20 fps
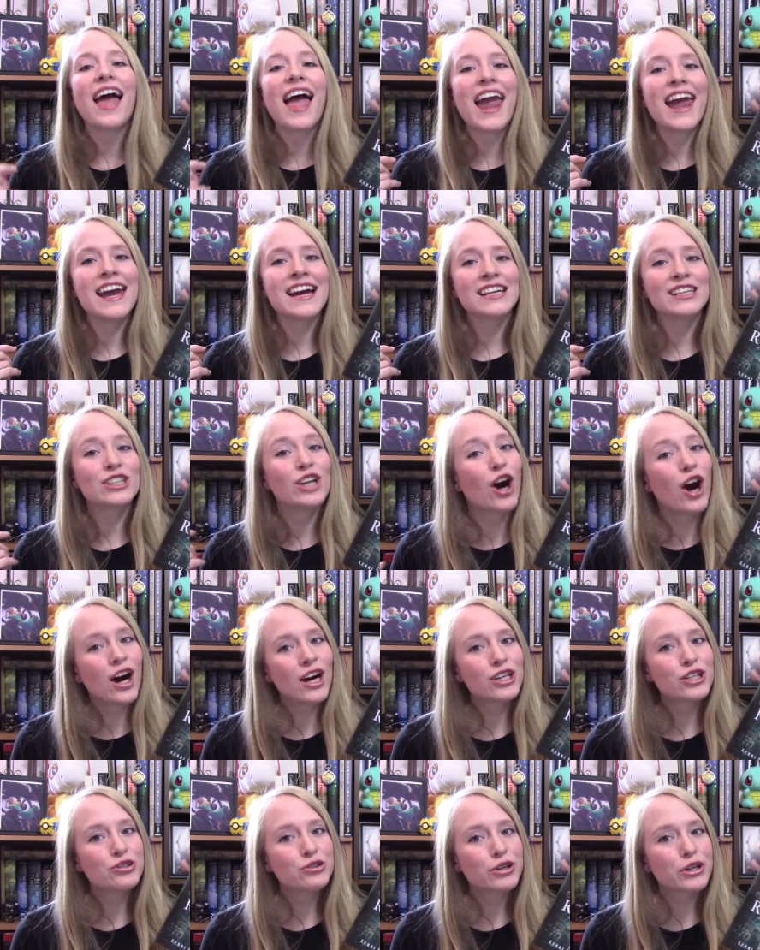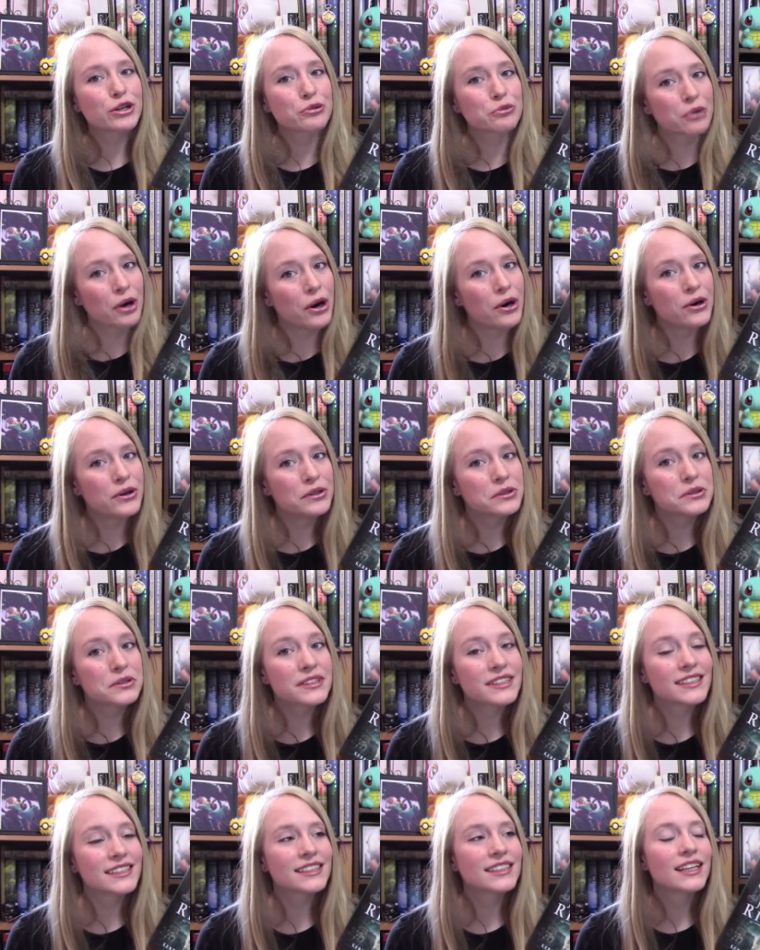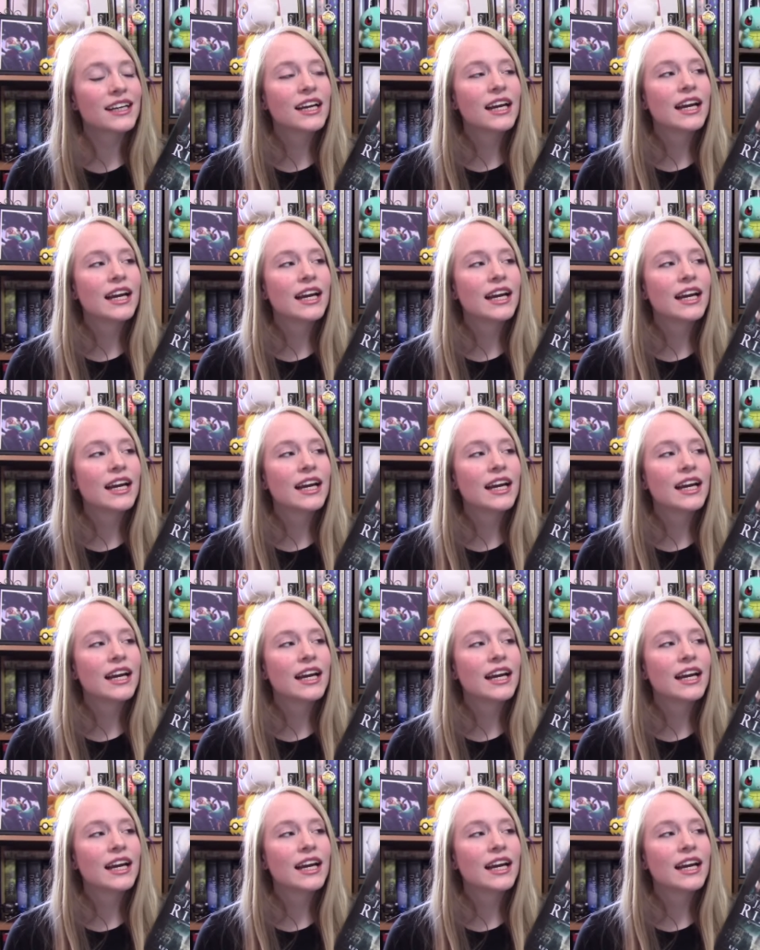and Audrey Rose,